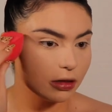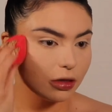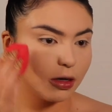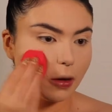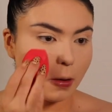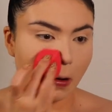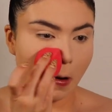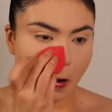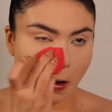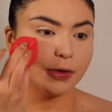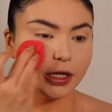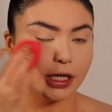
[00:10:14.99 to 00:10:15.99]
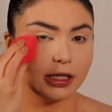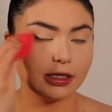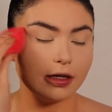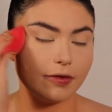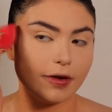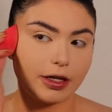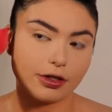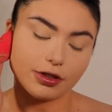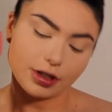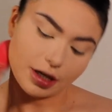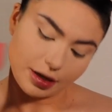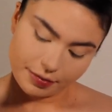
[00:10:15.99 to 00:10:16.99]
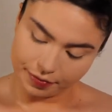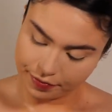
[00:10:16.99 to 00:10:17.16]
So pretty easy to find your shade.